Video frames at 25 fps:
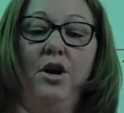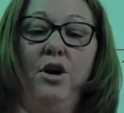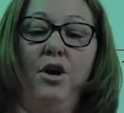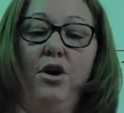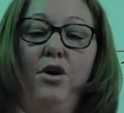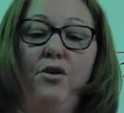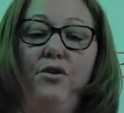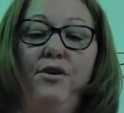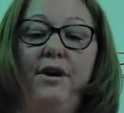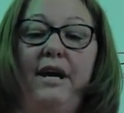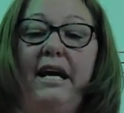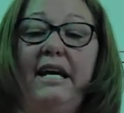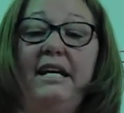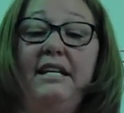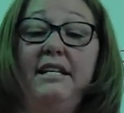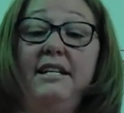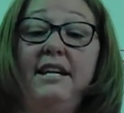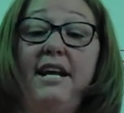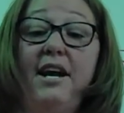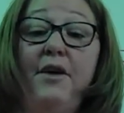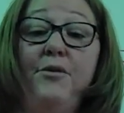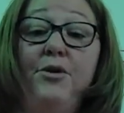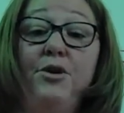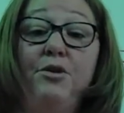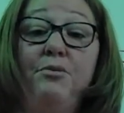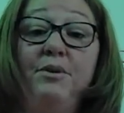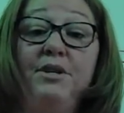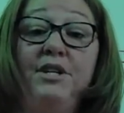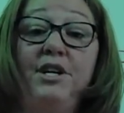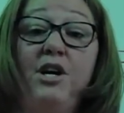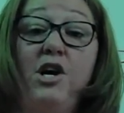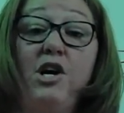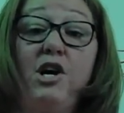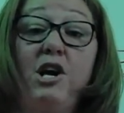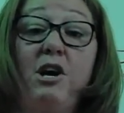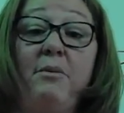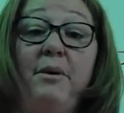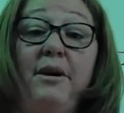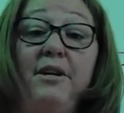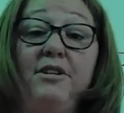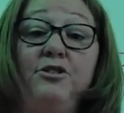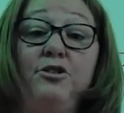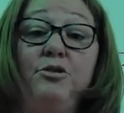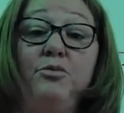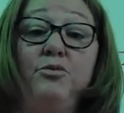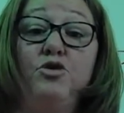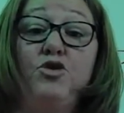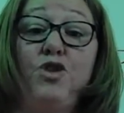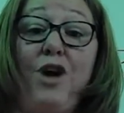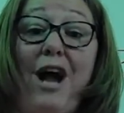Okay, today we're going to be talking about
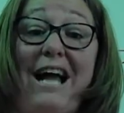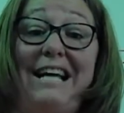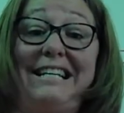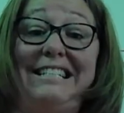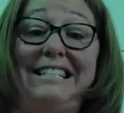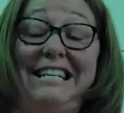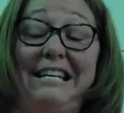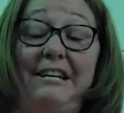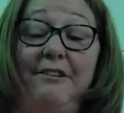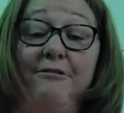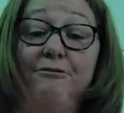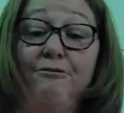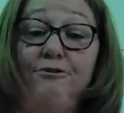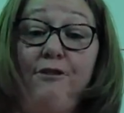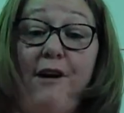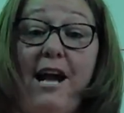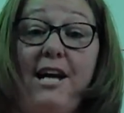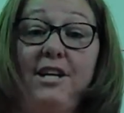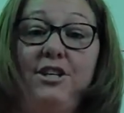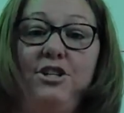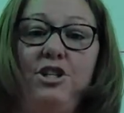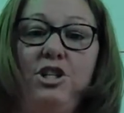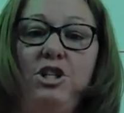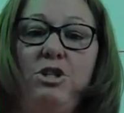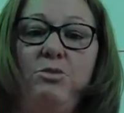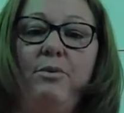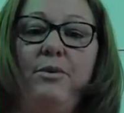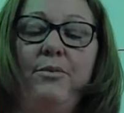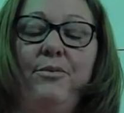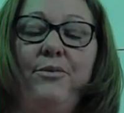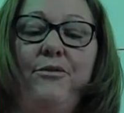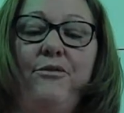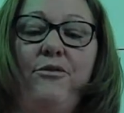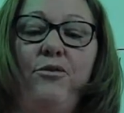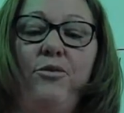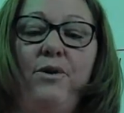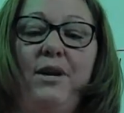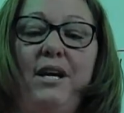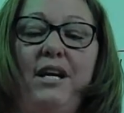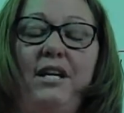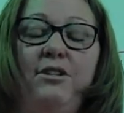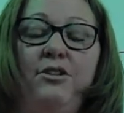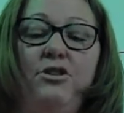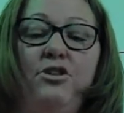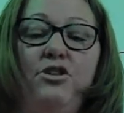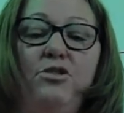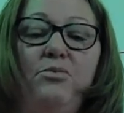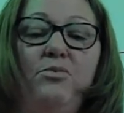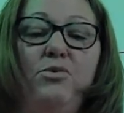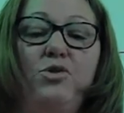subtracting fractions, but before we get to
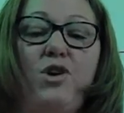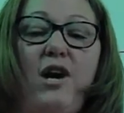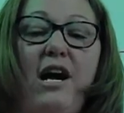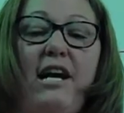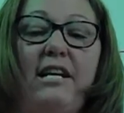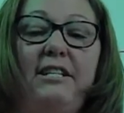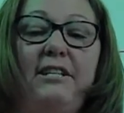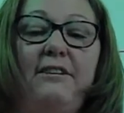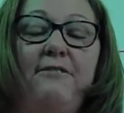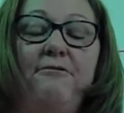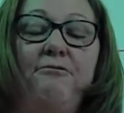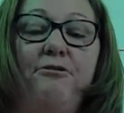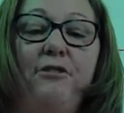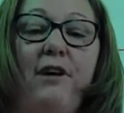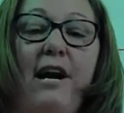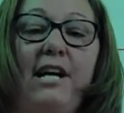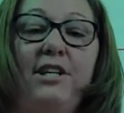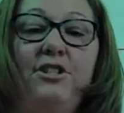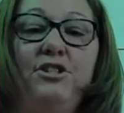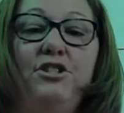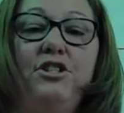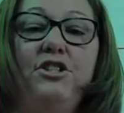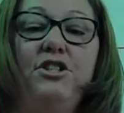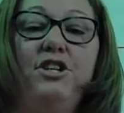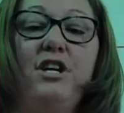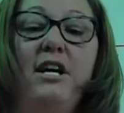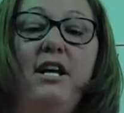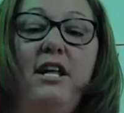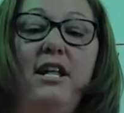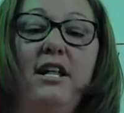subtracting fractions,